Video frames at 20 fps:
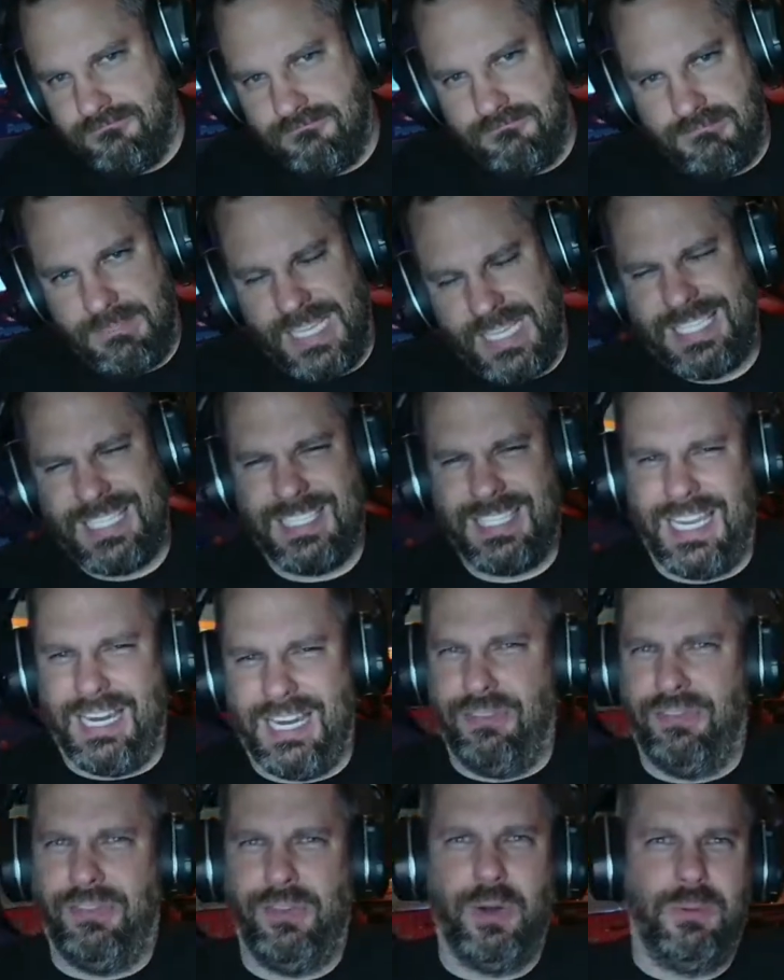This is like
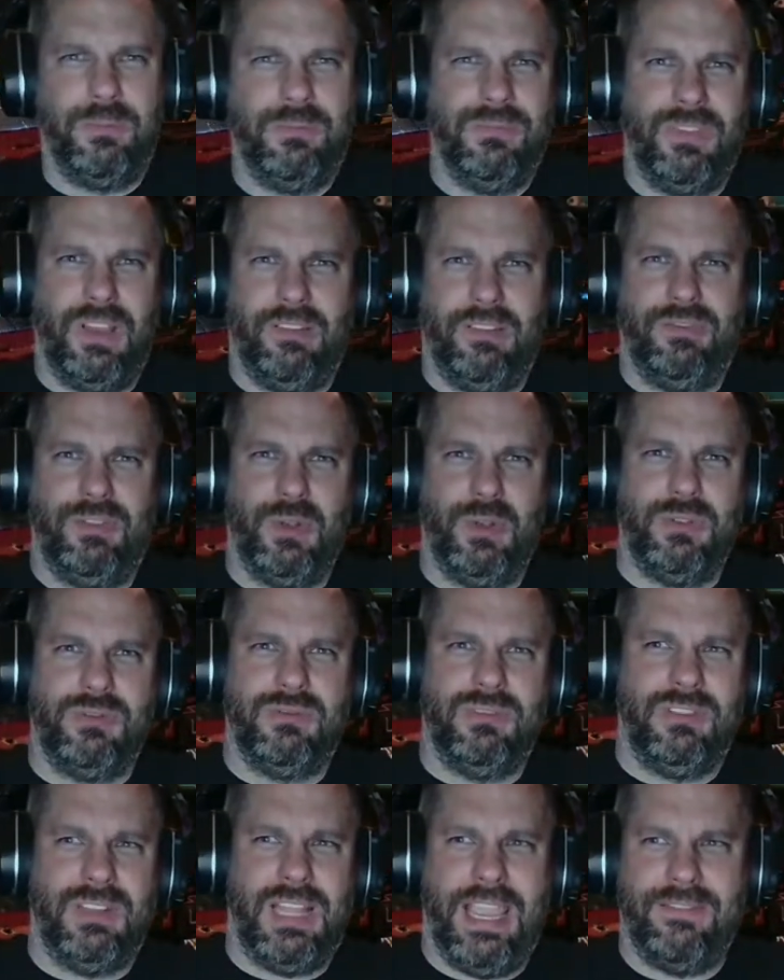a food
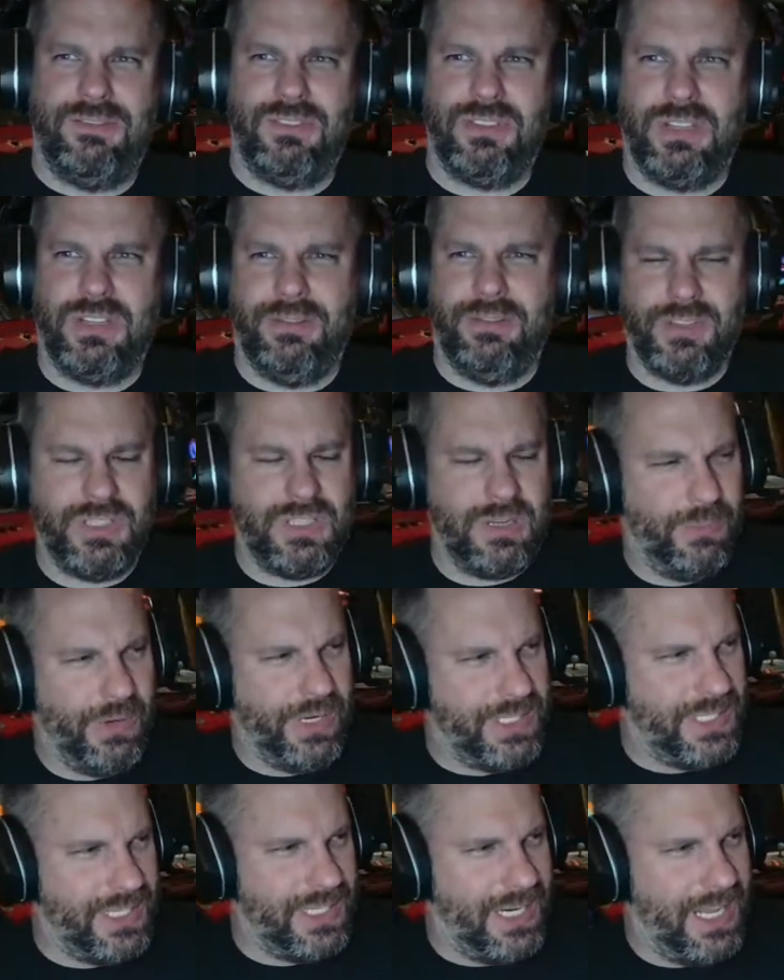live stream for some
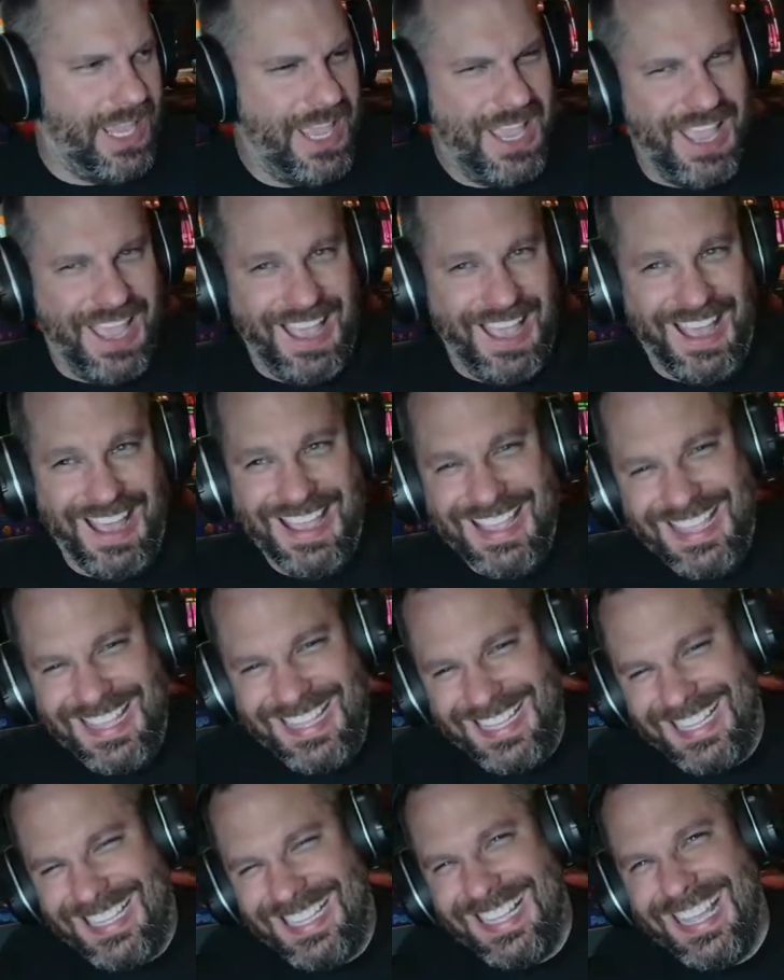reason.
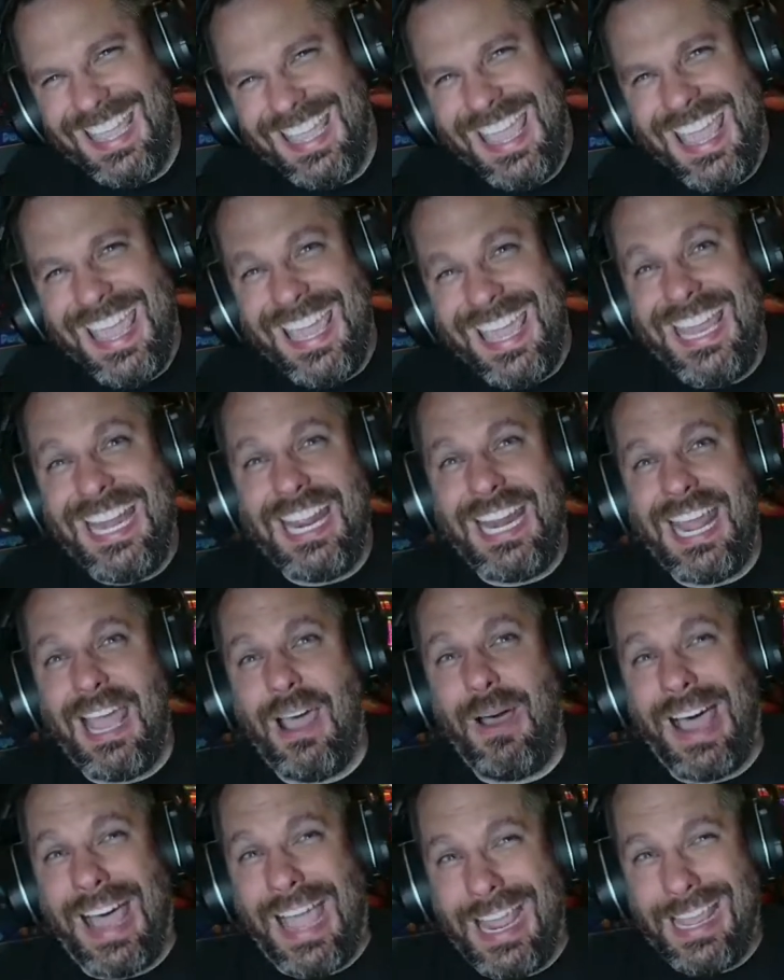
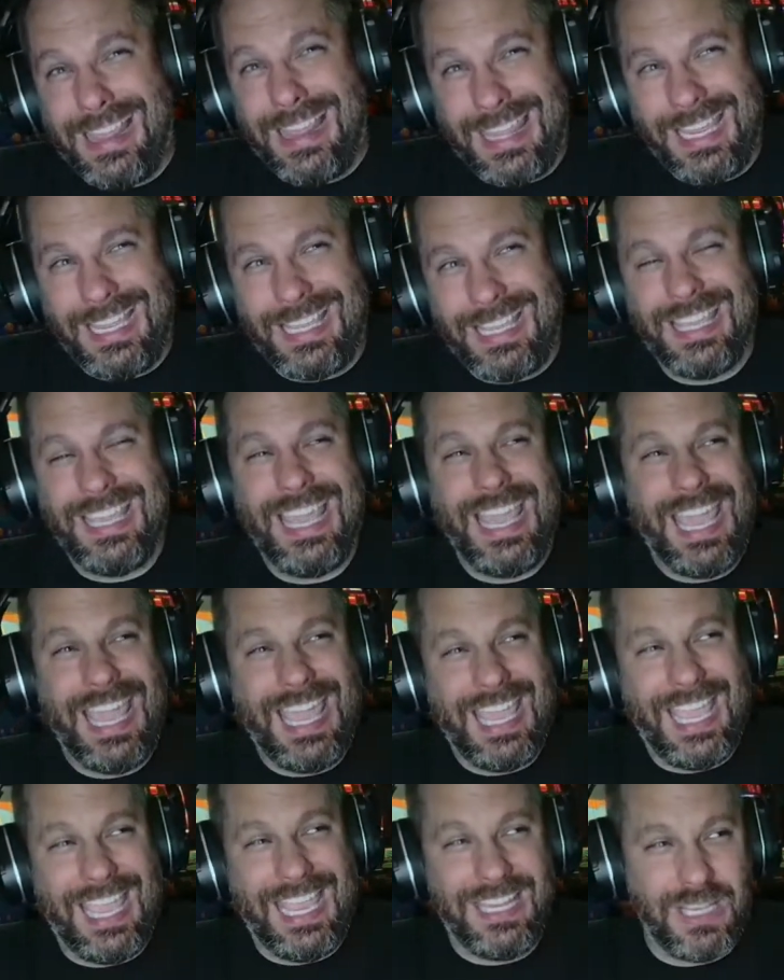In-N-Out, I think
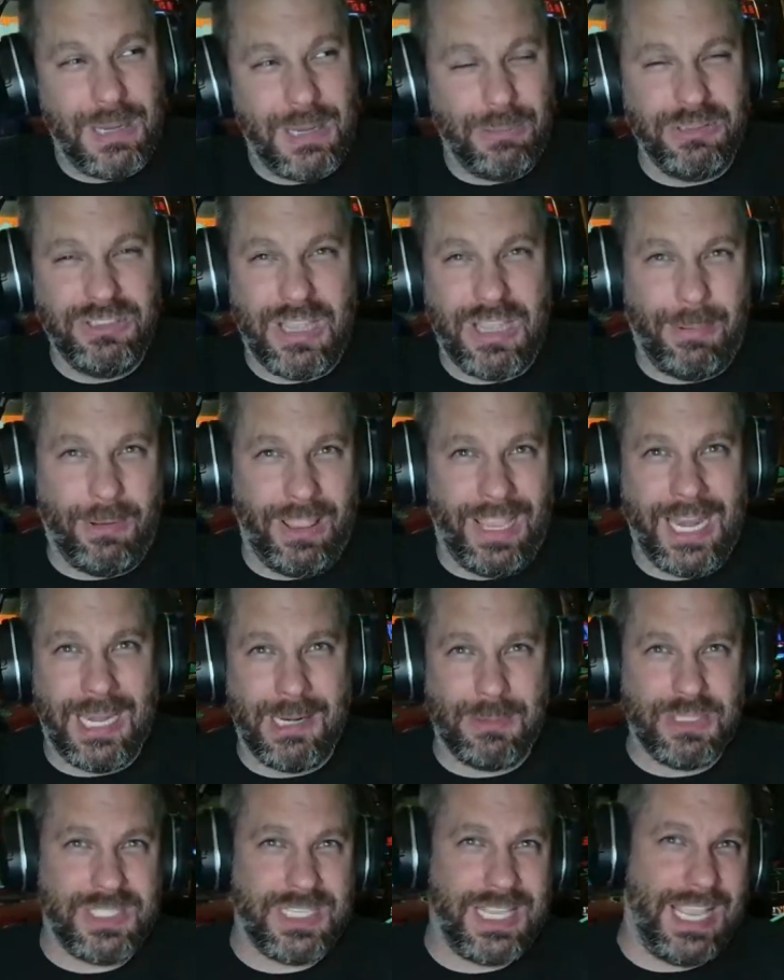double
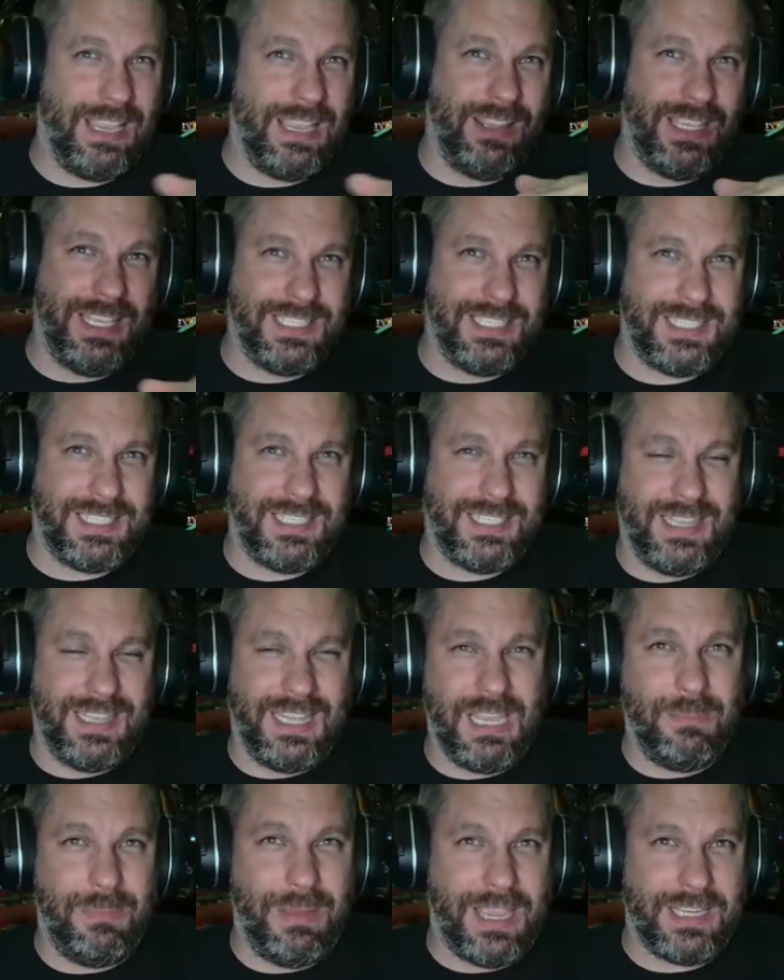animal style is
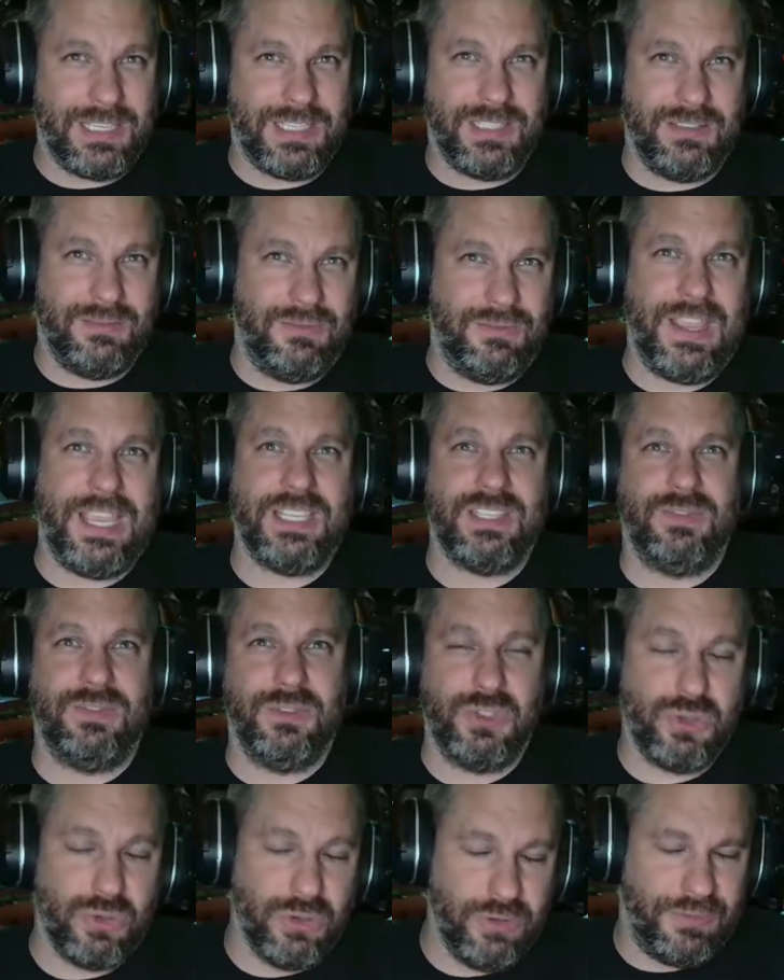the best
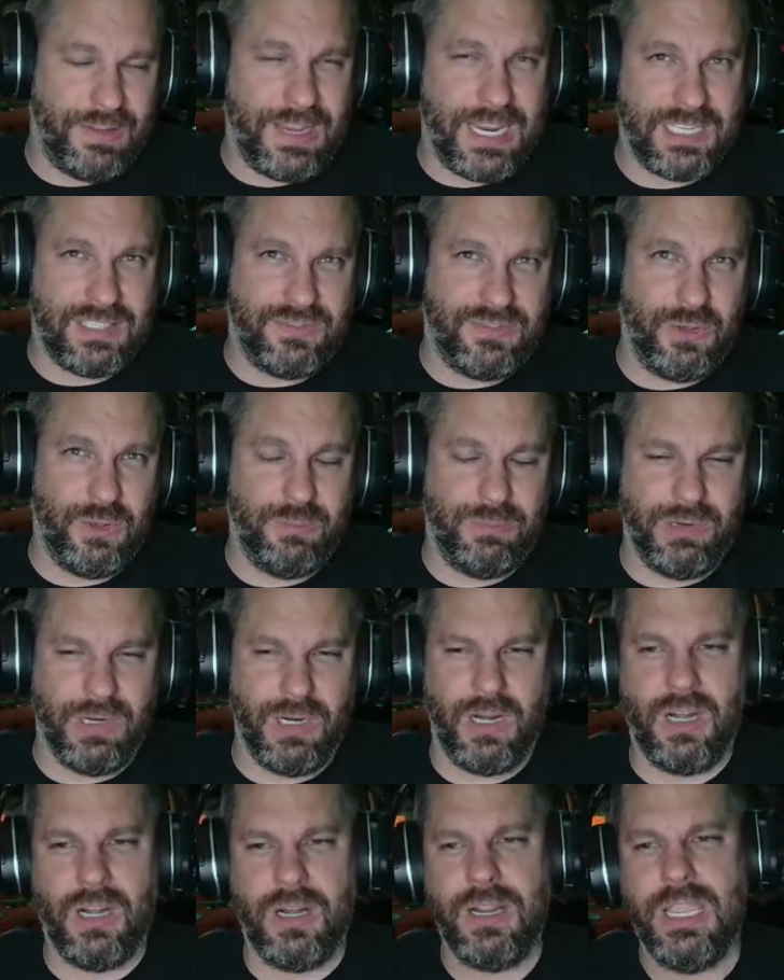true fast food
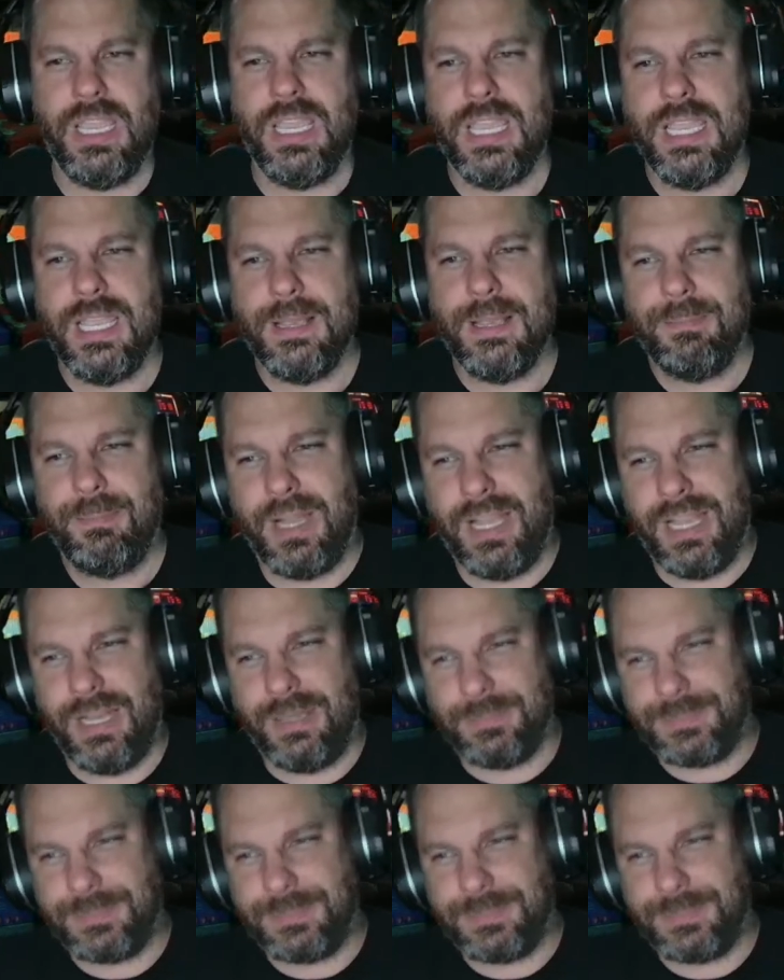burger, but